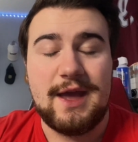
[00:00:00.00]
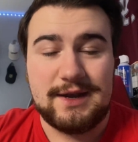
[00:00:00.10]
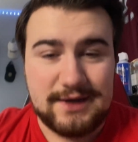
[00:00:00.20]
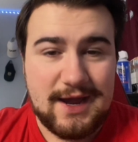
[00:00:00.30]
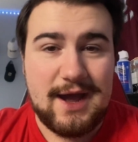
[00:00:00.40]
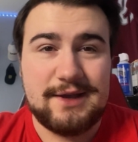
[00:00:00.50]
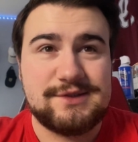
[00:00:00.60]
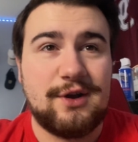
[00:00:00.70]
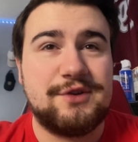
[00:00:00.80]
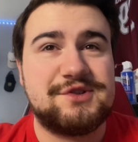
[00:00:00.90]
and
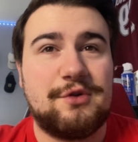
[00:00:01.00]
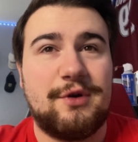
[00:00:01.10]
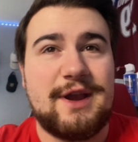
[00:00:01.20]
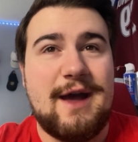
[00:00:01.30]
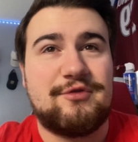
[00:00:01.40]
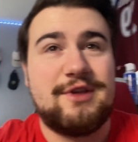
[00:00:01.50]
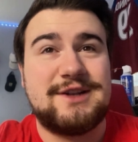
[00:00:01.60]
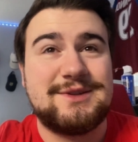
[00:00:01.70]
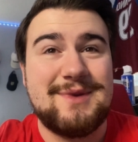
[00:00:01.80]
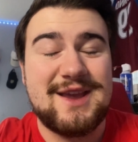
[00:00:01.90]
Nyes all scoring after
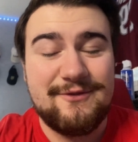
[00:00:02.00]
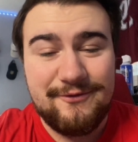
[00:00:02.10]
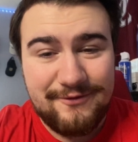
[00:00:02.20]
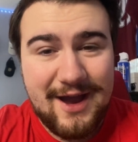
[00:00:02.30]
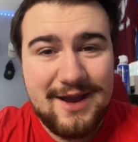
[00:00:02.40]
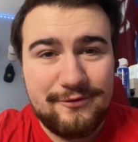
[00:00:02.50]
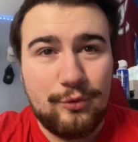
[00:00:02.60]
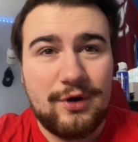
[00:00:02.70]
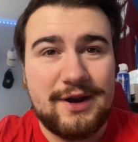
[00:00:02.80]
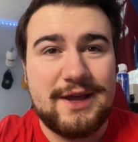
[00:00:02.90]
that to make it
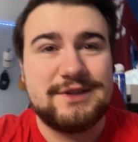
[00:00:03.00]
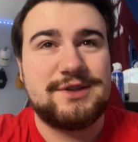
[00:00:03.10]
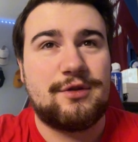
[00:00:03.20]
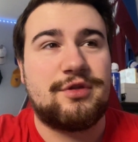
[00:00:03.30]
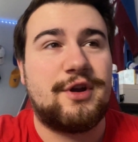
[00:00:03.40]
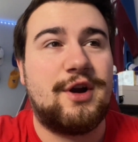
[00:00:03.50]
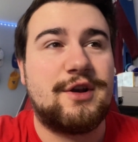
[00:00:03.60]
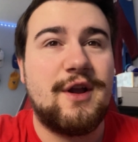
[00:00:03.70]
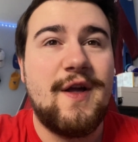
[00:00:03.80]
5-1 headed to the third,